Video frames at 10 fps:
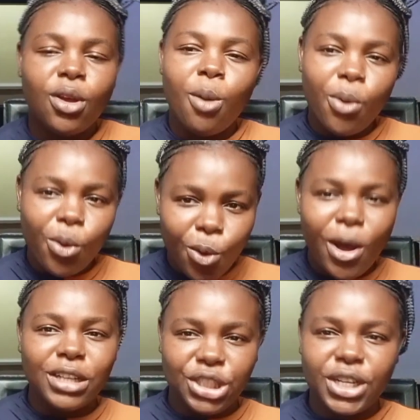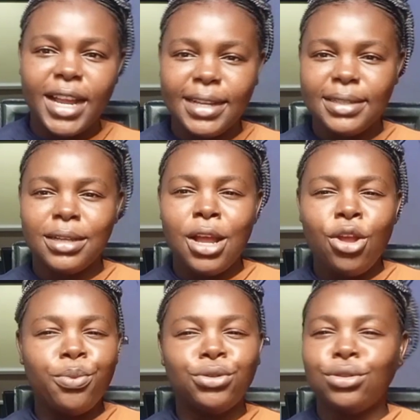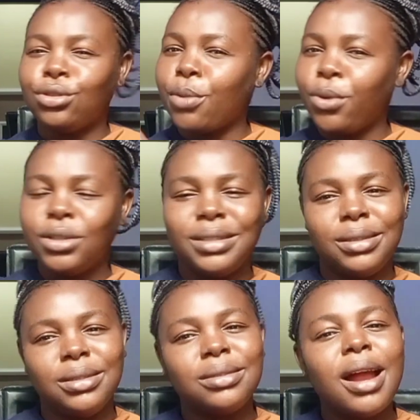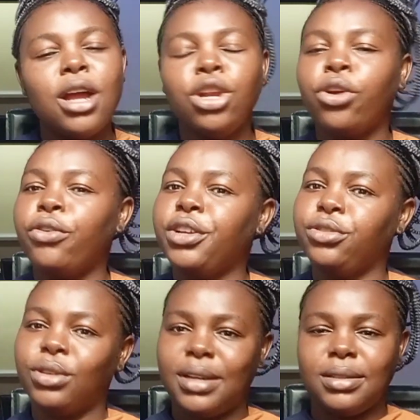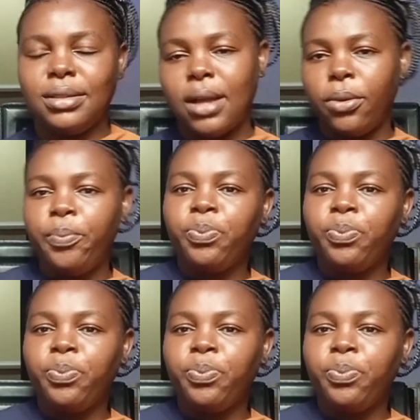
Omo, go and try it. People should stop all these things. Try and encourage others now.